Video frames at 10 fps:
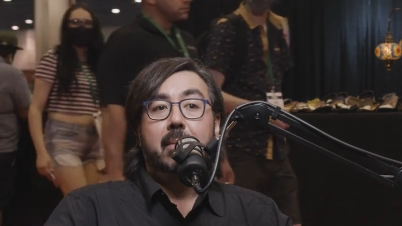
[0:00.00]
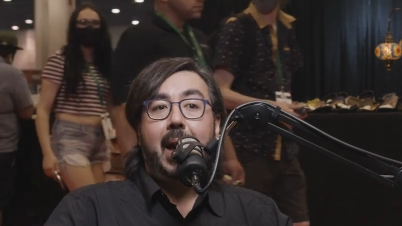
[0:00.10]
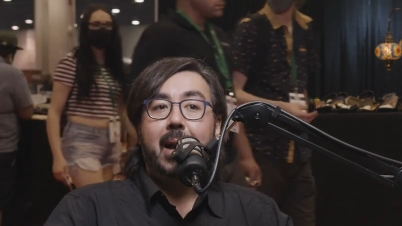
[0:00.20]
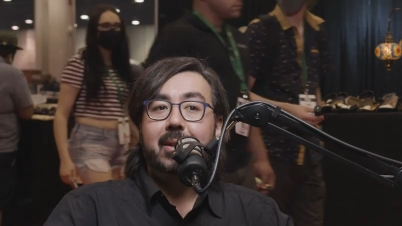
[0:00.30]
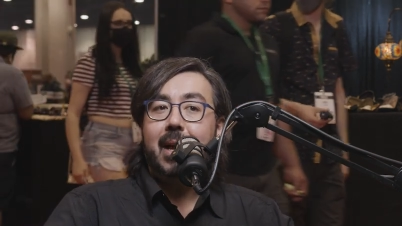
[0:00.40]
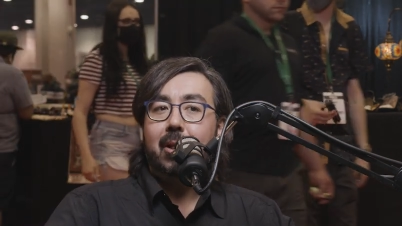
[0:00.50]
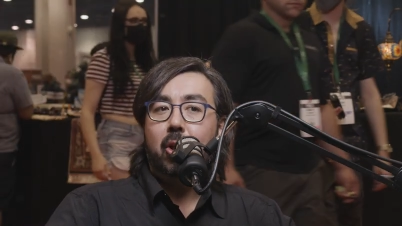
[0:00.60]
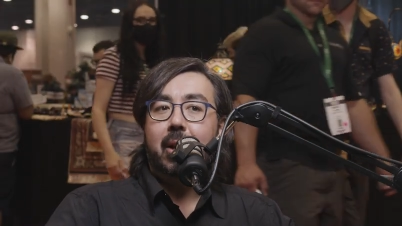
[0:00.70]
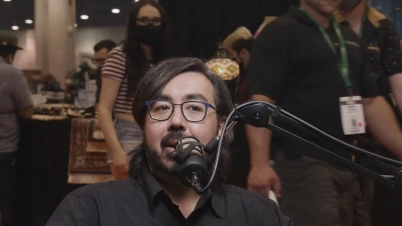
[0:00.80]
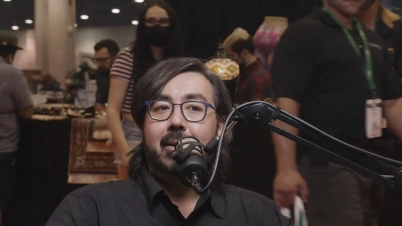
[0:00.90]
how does that
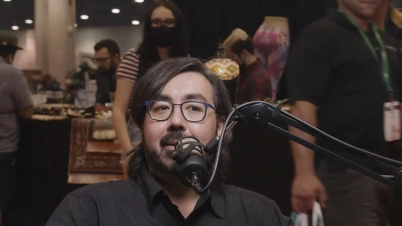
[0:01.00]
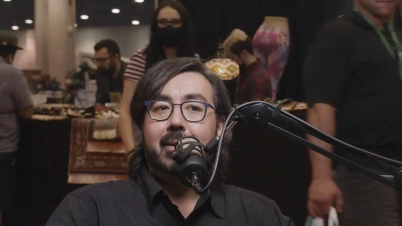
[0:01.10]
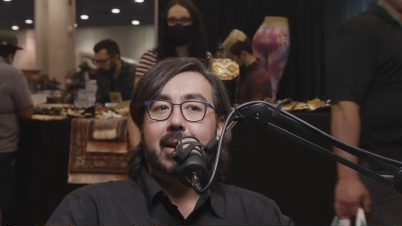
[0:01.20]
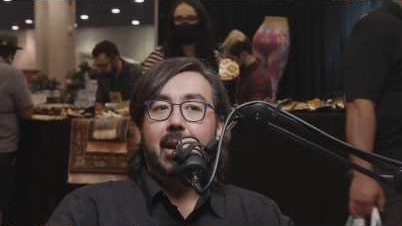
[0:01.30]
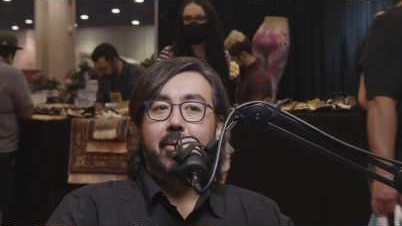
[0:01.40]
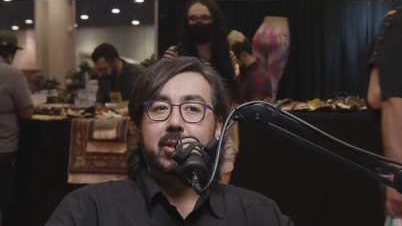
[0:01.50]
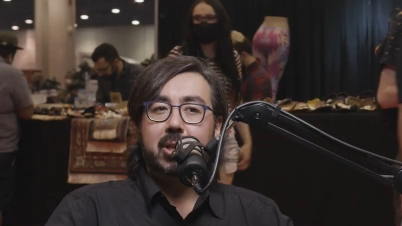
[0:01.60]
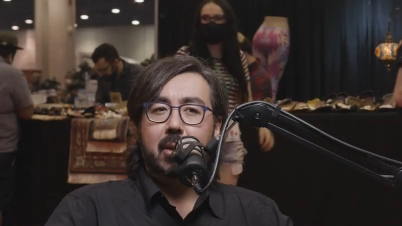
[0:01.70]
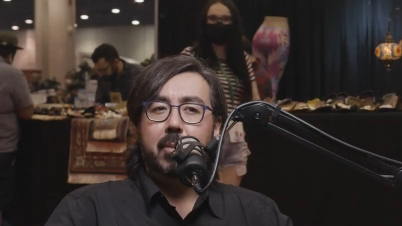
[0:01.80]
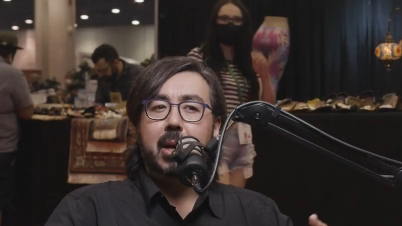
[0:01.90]
look? Right. If it's
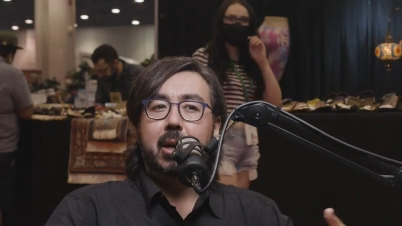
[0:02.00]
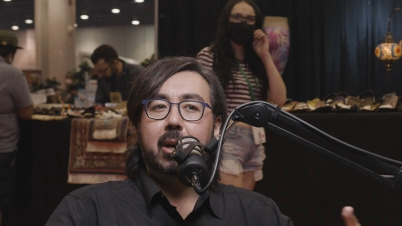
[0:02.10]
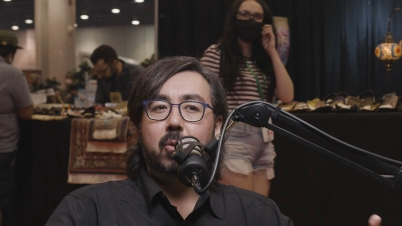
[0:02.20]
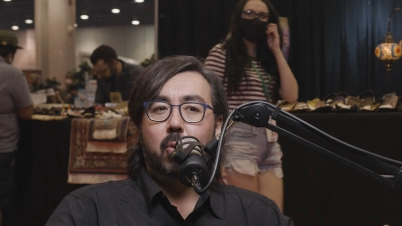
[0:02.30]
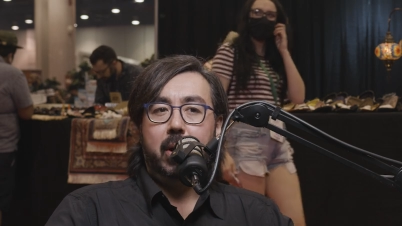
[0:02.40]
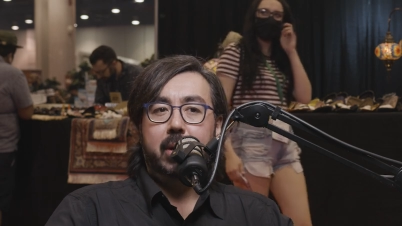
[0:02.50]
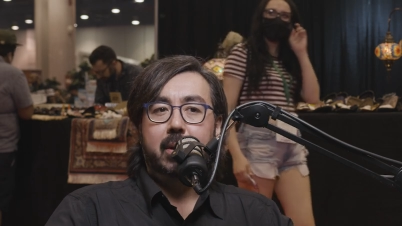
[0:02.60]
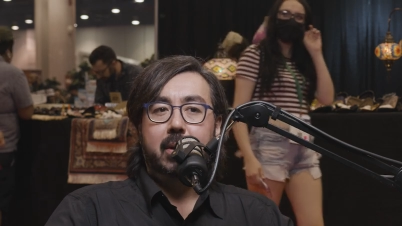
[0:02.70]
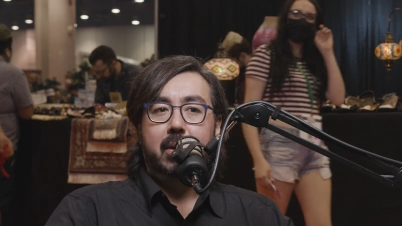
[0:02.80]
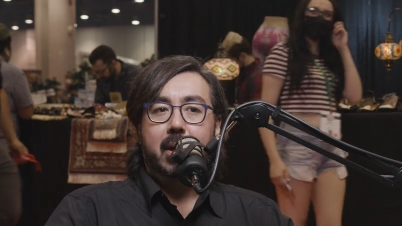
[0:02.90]
going to be a good
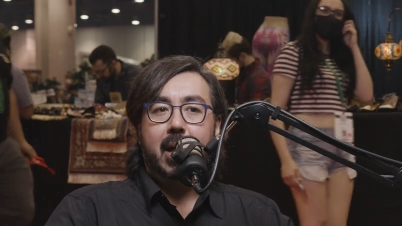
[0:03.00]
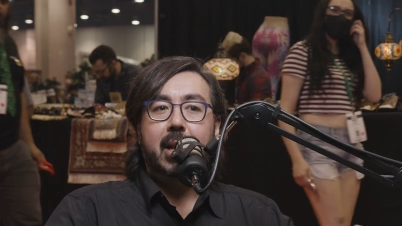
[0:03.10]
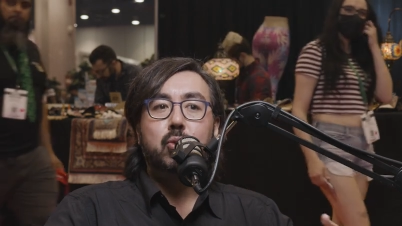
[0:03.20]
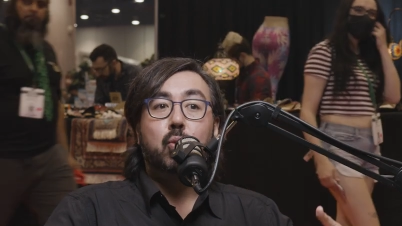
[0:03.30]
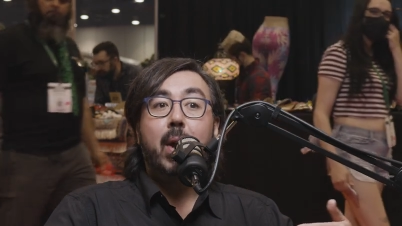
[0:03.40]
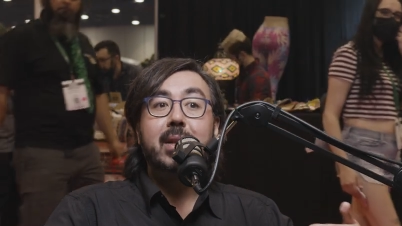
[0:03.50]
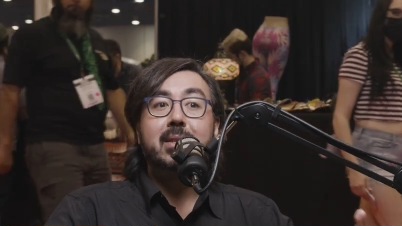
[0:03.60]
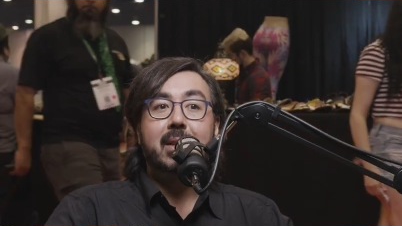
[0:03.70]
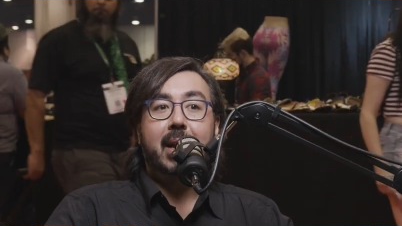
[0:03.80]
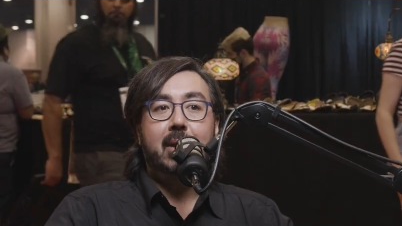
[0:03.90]
one and it's
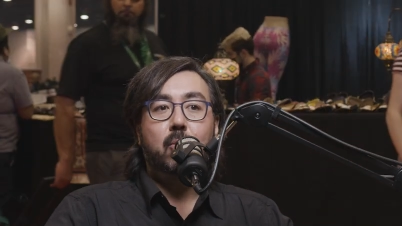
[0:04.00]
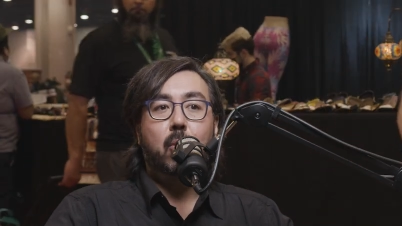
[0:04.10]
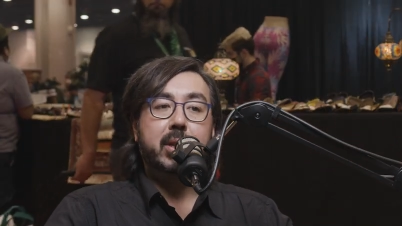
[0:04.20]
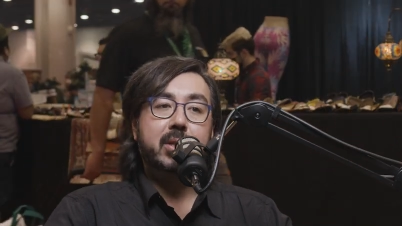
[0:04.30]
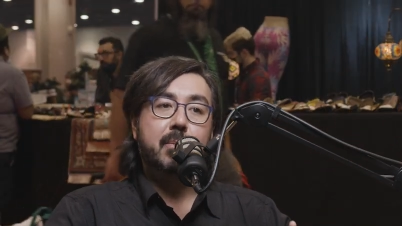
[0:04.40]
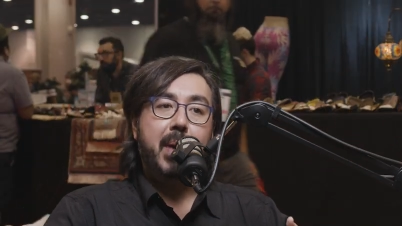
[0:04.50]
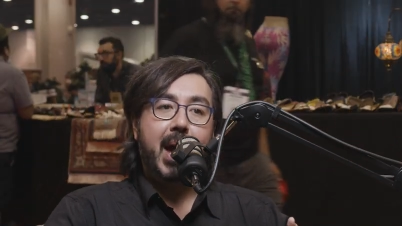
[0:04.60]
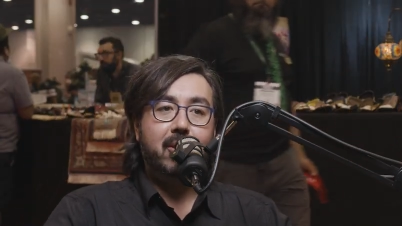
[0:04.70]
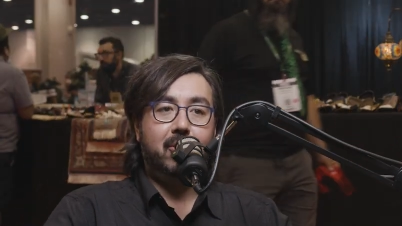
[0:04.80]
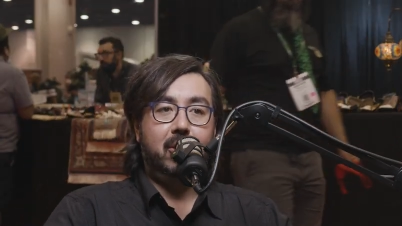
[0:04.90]
resonating, what does the
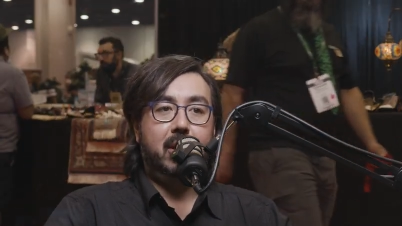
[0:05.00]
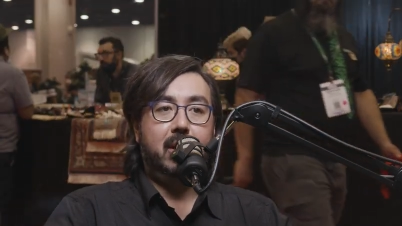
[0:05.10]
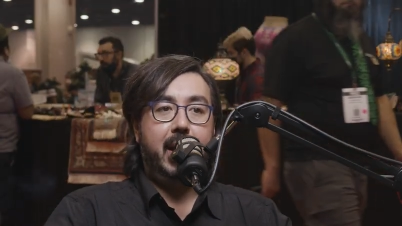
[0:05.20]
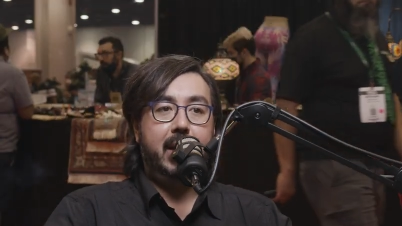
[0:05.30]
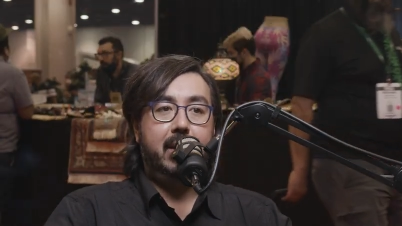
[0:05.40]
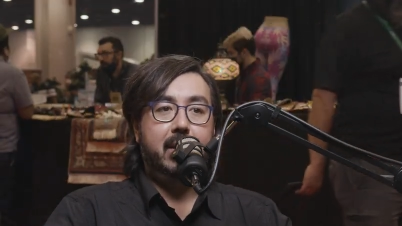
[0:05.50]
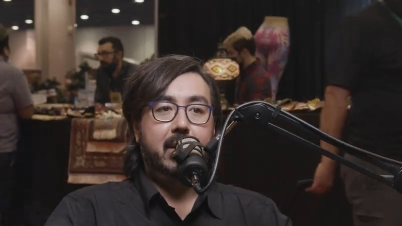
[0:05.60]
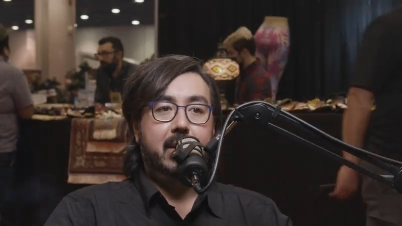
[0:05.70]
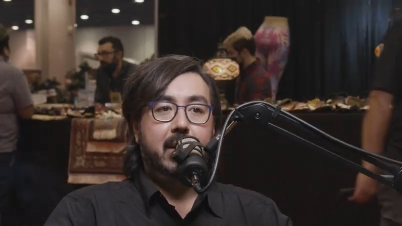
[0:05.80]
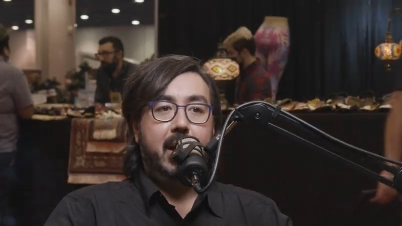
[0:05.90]
pattern look like?
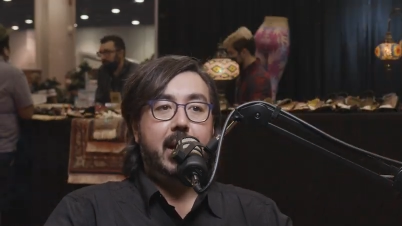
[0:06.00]
Right.